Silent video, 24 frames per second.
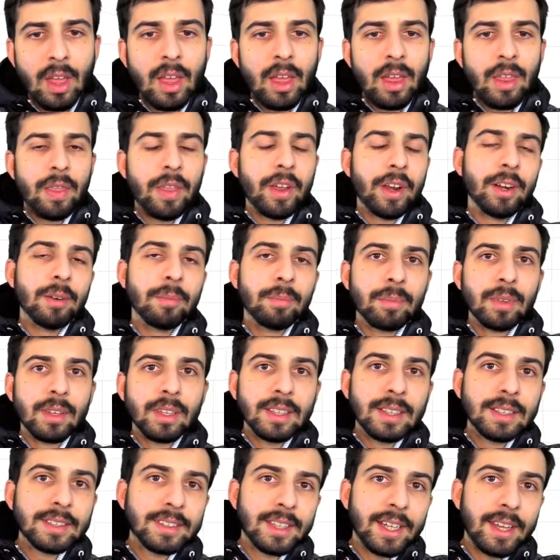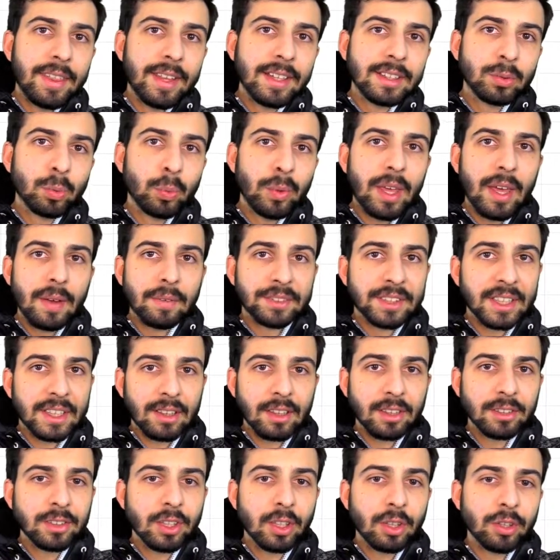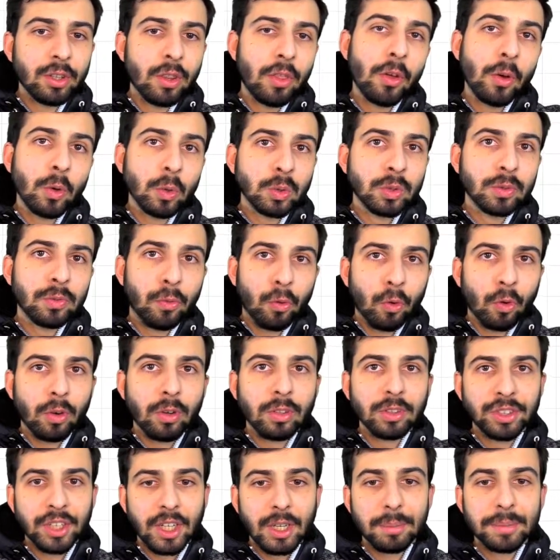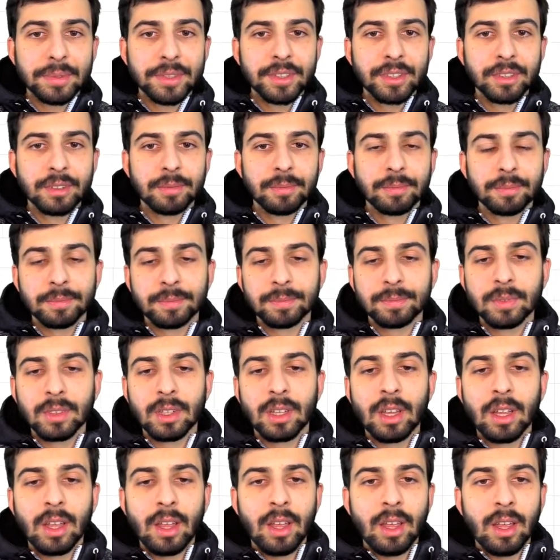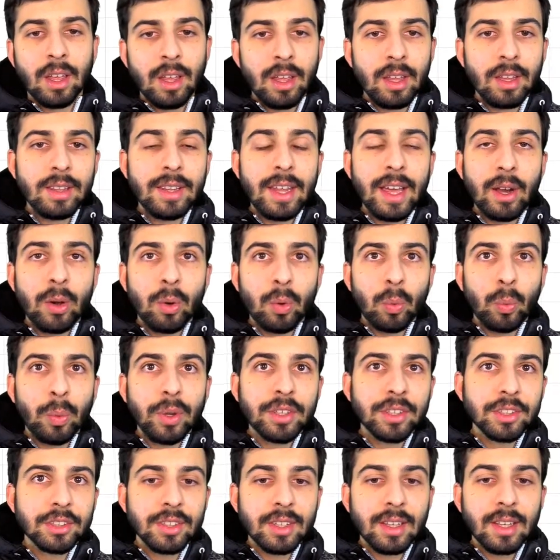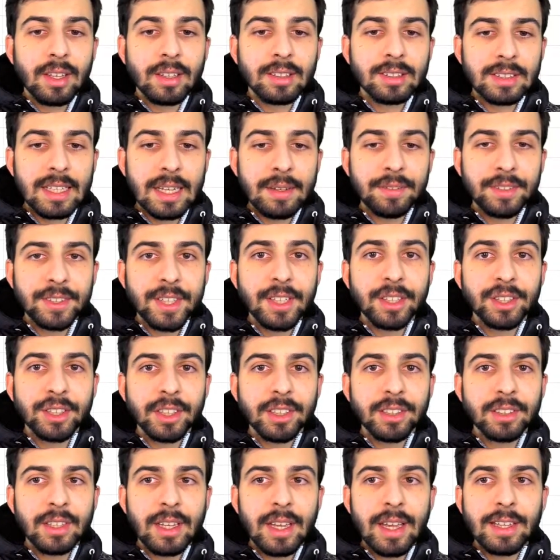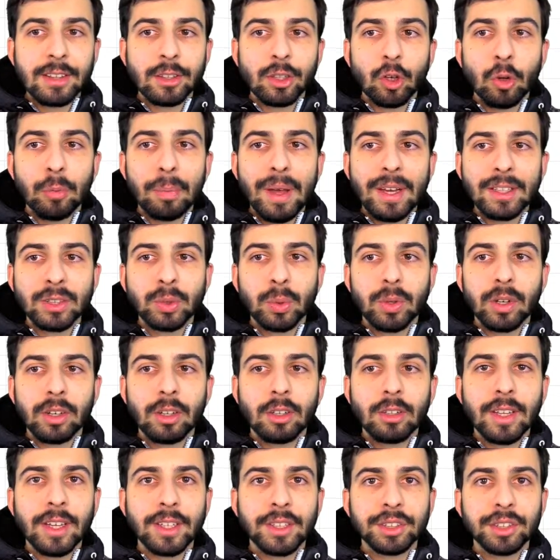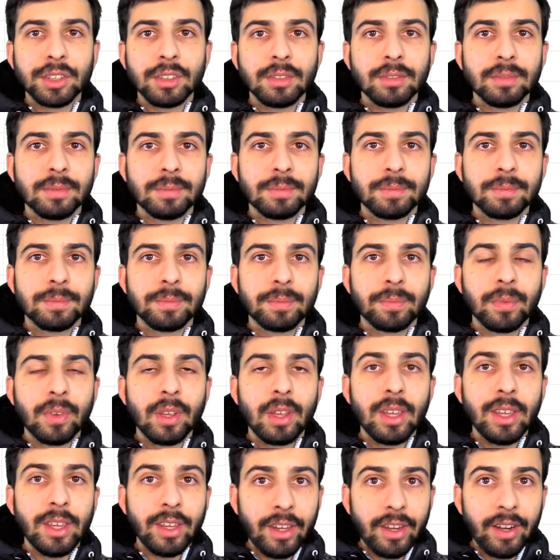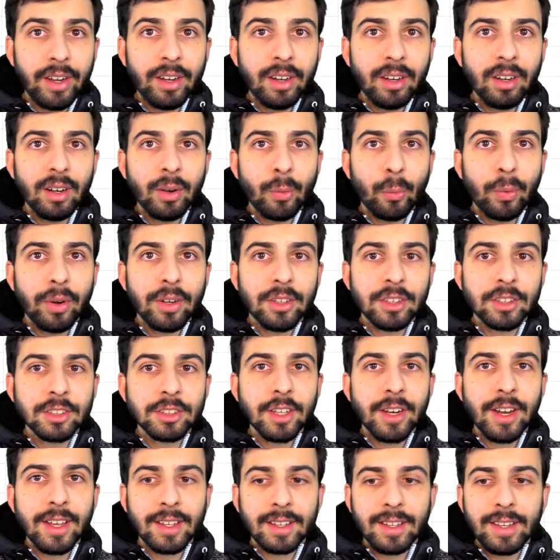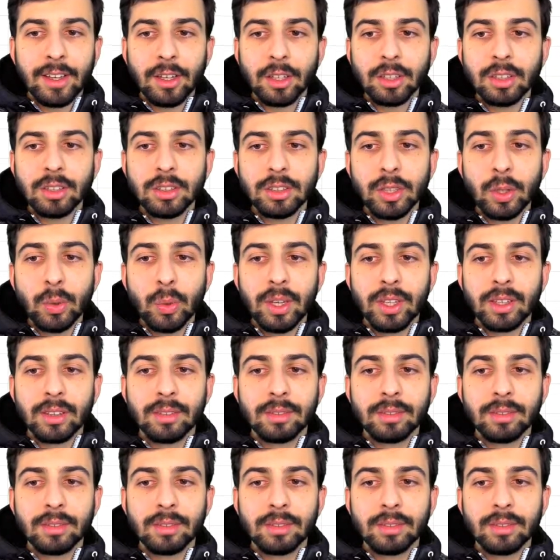There, let's say that we have settled on those 4 shapes. Now, we just save changes and go back to our collection. Here, we're just gonna click on token.